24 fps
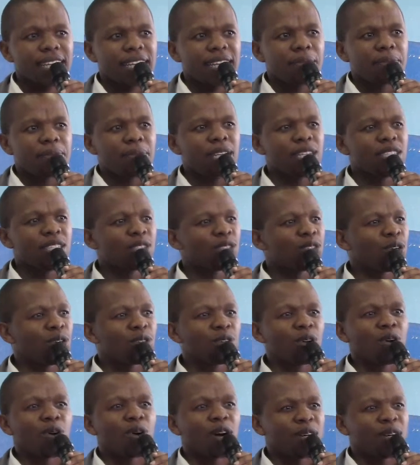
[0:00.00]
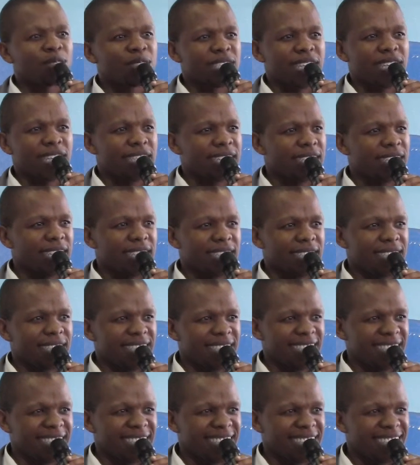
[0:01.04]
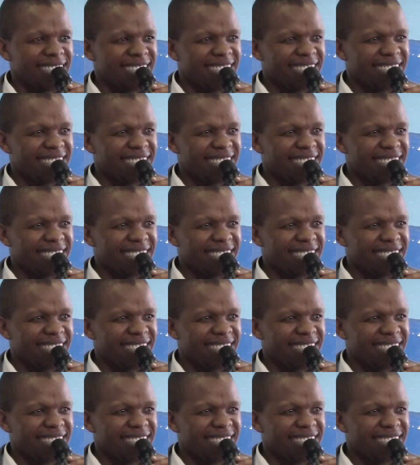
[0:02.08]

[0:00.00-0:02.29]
Please don't go outside church. Ne?